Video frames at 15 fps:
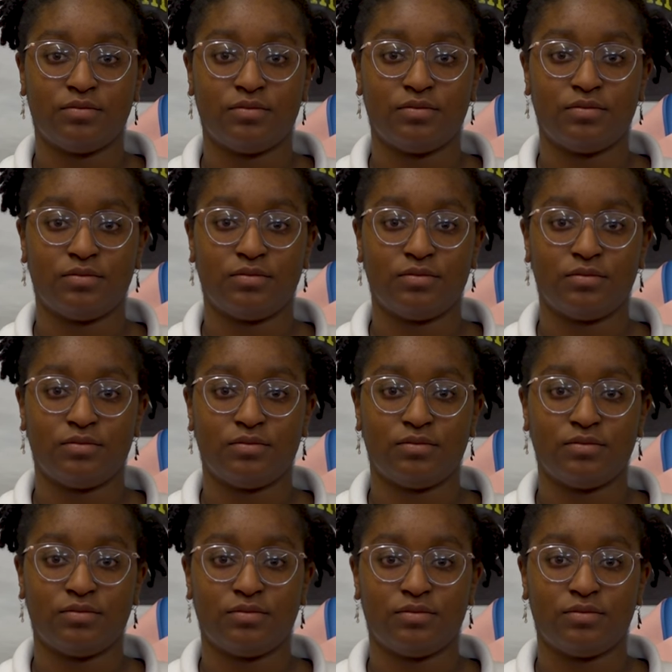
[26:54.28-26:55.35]

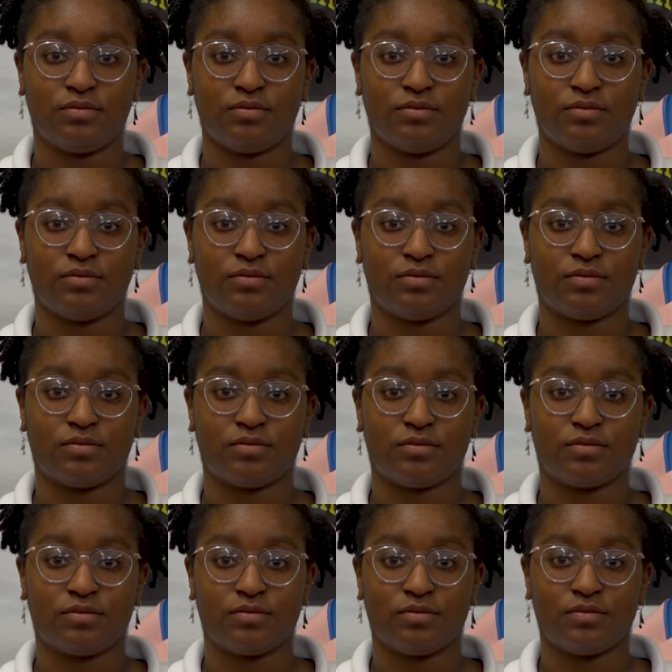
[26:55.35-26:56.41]
Nice.
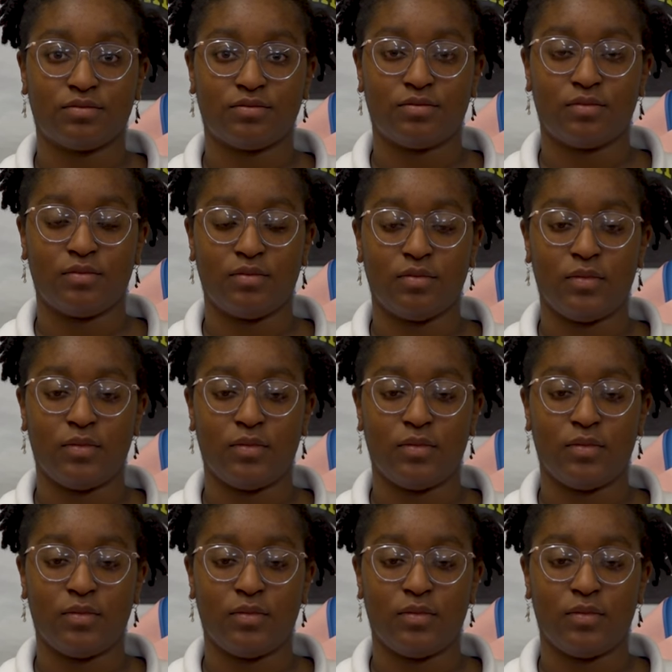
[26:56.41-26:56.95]
Is there